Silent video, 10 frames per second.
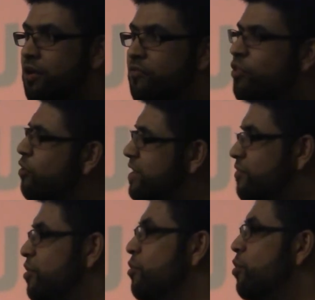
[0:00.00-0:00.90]
For those of
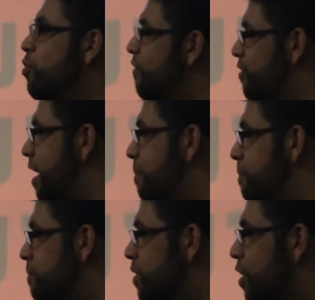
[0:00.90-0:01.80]
you who have
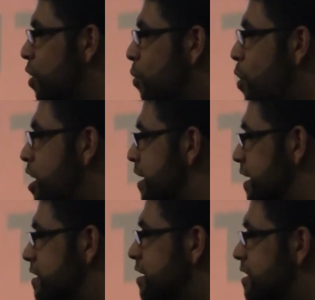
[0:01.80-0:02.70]
come walking
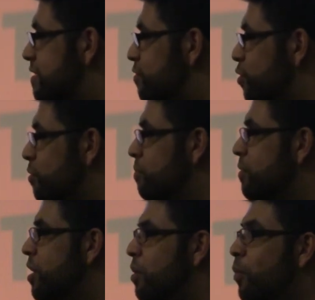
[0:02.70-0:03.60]
into this room
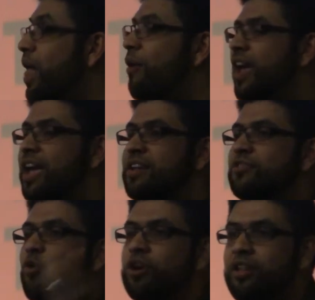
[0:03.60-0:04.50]
without a
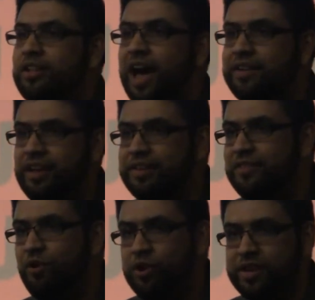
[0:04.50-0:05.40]
historical context
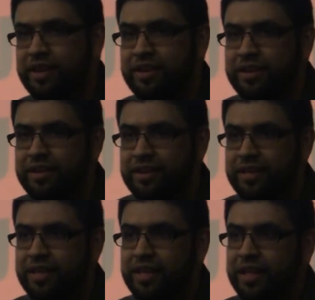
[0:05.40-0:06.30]
of Hussain,
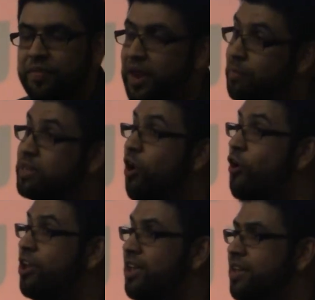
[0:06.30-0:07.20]
then I'm sorry.